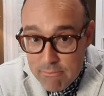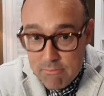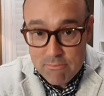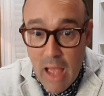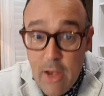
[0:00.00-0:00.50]

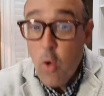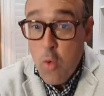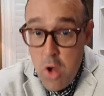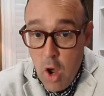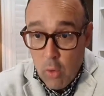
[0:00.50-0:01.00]
I don't
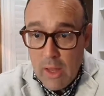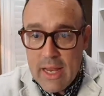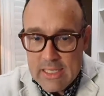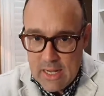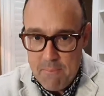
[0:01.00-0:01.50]
know. Like I
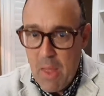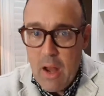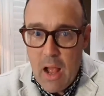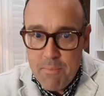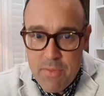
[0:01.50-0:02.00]
said,
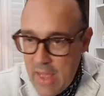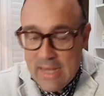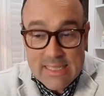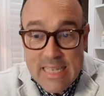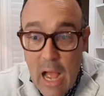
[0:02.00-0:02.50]
that
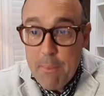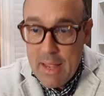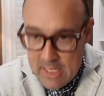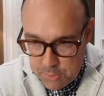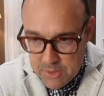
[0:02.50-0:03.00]
is not my
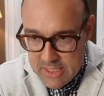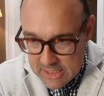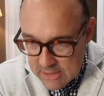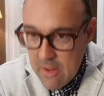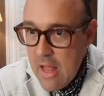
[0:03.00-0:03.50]

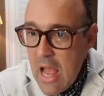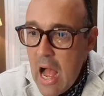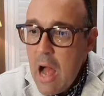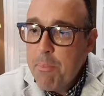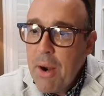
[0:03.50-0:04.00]
expertise.
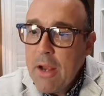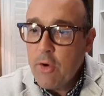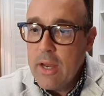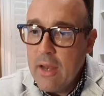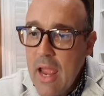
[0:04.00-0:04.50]
Brett
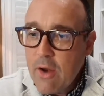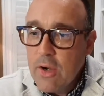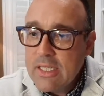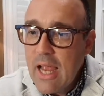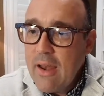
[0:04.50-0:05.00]
Green. Hey,
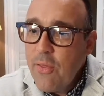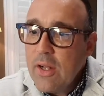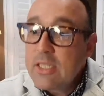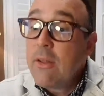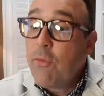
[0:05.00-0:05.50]
Chris, any
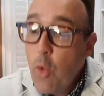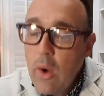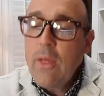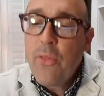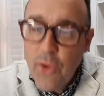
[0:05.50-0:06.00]
thoughts on the
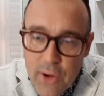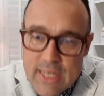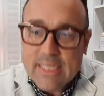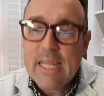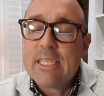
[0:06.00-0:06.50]
2030
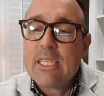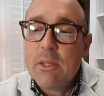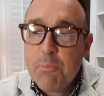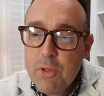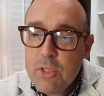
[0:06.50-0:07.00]
census in
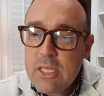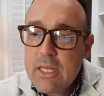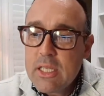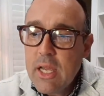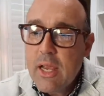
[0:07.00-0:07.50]
blue
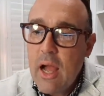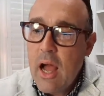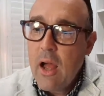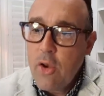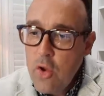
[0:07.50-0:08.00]
states like
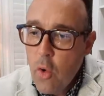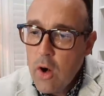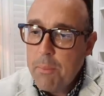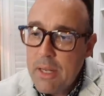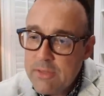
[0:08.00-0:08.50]
New
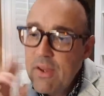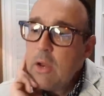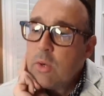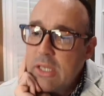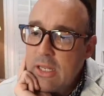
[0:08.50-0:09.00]
York, Pennsylvania,
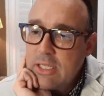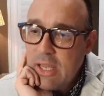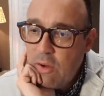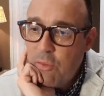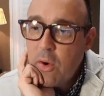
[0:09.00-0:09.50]
Wisconsin,
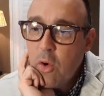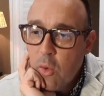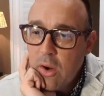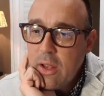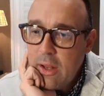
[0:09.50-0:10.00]
California,
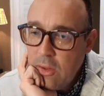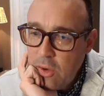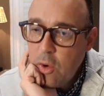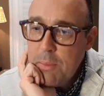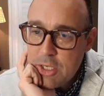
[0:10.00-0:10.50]
Oregon,
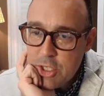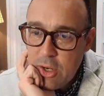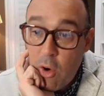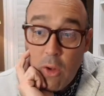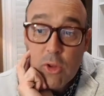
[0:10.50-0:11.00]
Illinois, Michigan,
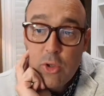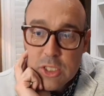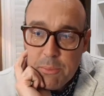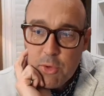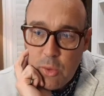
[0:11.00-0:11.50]
all
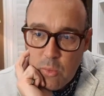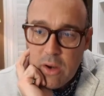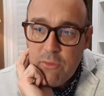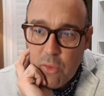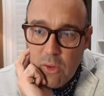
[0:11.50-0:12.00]
losing between 1
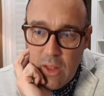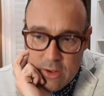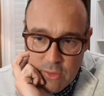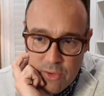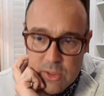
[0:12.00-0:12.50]
and 4
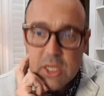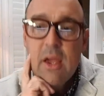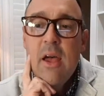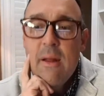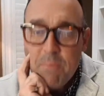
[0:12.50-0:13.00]
electoral votes,
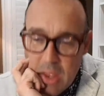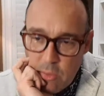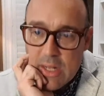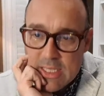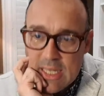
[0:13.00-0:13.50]
and
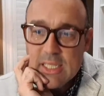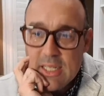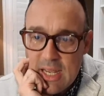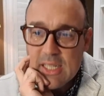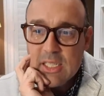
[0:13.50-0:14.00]
red states like
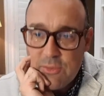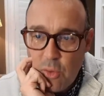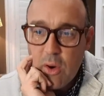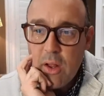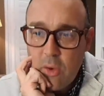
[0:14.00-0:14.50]
Texas,
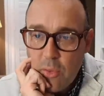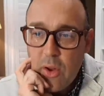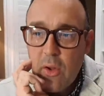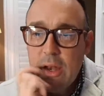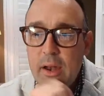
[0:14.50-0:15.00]
Florida, North
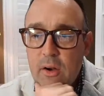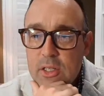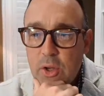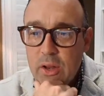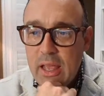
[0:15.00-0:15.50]
Carolina, and
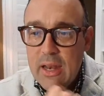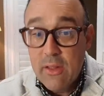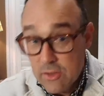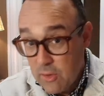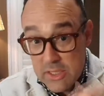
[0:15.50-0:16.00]
Arizona getting
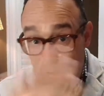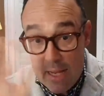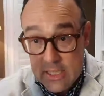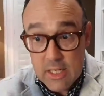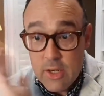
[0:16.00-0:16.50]
those votes? Yeah,
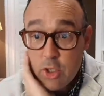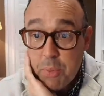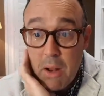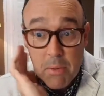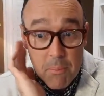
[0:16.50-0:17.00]
it's a huge
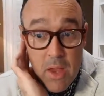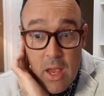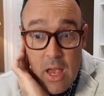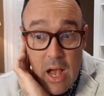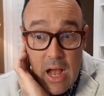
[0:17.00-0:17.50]
problem.
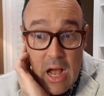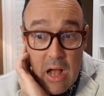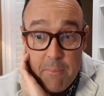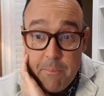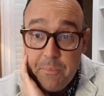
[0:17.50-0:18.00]

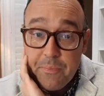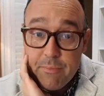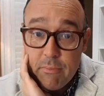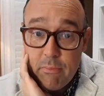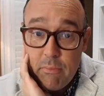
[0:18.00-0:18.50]
A
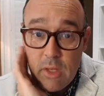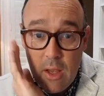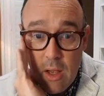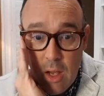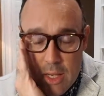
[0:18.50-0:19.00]

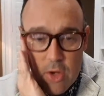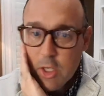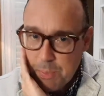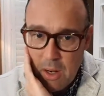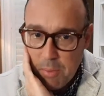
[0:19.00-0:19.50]

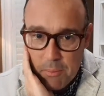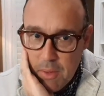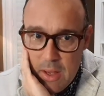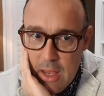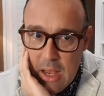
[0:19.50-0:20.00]
huge problem.
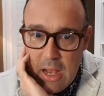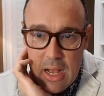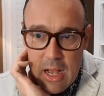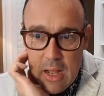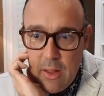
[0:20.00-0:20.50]

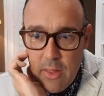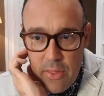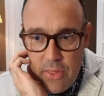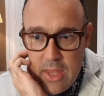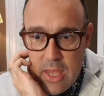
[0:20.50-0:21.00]

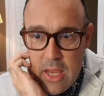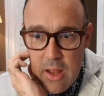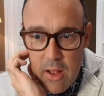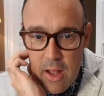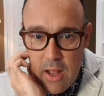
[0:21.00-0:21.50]

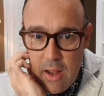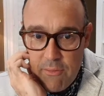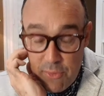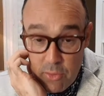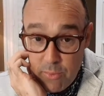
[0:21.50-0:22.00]

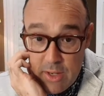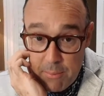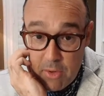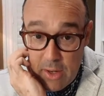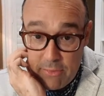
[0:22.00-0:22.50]
For
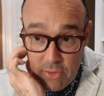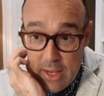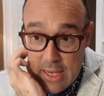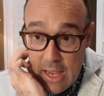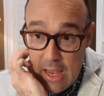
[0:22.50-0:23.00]
Democrats, like
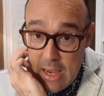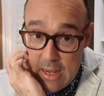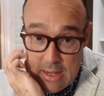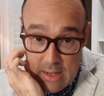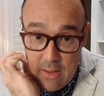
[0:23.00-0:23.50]

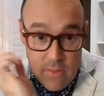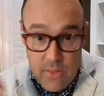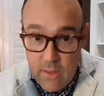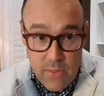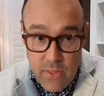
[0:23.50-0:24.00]

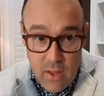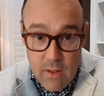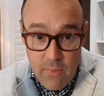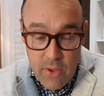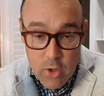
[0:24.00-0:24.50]

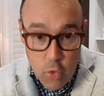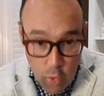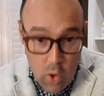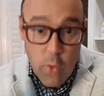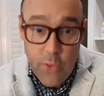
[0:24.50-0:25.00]
the
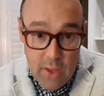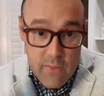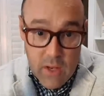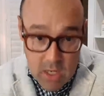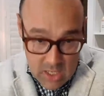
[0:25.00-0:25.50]
growth in
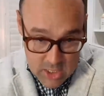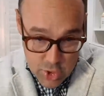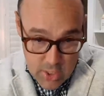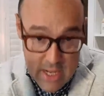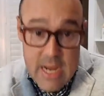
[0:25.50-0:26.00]
the
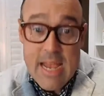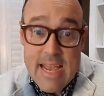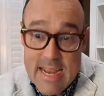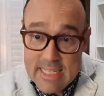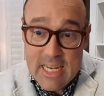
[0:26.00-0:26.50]
country
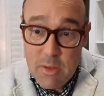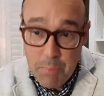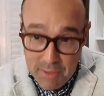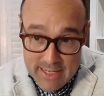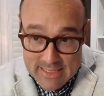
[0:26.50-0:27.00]
is in
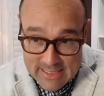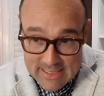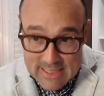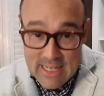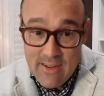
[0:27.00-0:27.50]

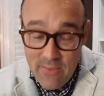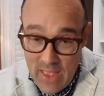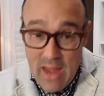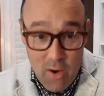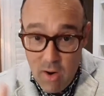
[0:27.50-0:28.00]
places
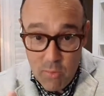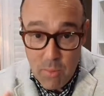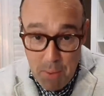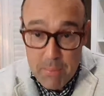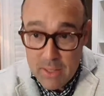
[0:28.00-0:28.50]
that are
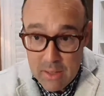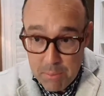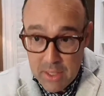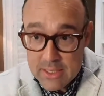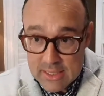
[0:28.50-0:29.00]
Republican
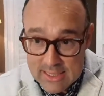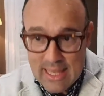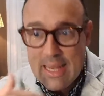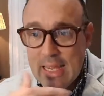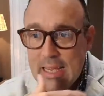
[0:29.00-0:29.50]
places.
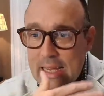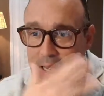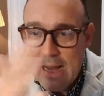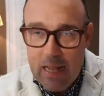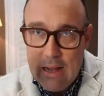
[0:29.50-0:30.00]
Like
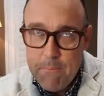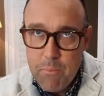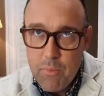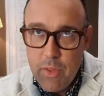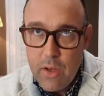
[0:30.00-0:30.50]

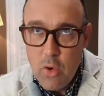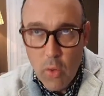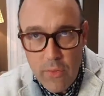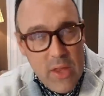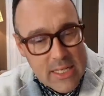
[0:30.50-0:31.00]
the
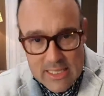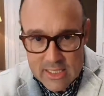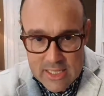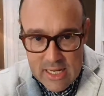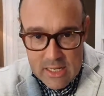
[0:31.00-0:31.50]
Northeast
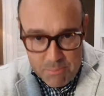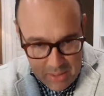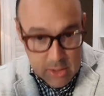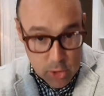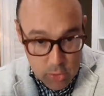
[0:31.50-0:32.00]
has
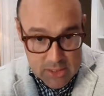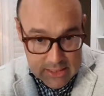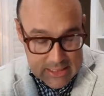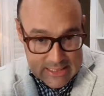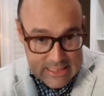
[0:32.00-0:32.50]
been losing
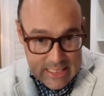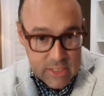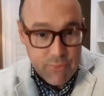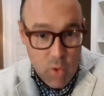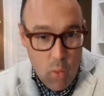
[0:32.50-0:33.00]
seats
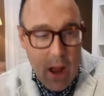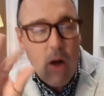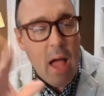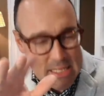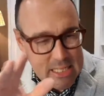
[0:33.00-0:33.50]
for a
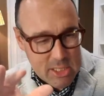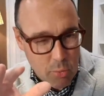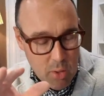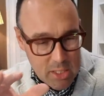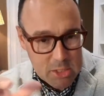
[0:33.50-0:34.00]
while, as has the
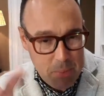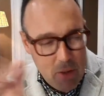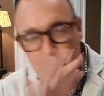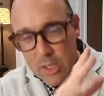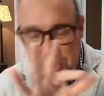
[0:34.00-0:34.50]
Rust
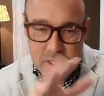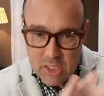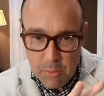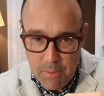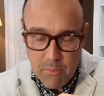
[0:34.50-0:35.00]
Belt. Rust Belt's a
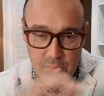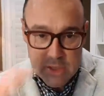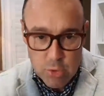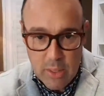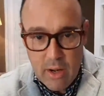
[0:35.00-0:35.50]
little bit more of a
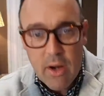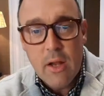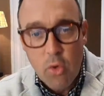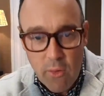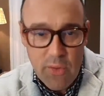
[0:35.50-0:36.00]
swing area,
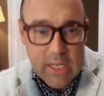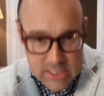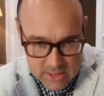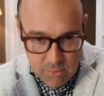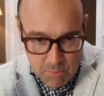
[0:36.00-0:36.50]
and Northeast
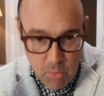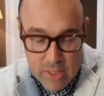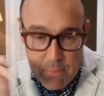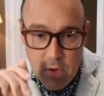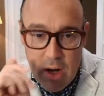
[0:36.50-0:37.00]
is a more
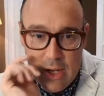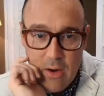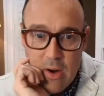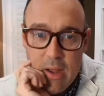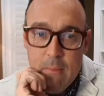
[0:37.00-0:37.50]
Democratic area.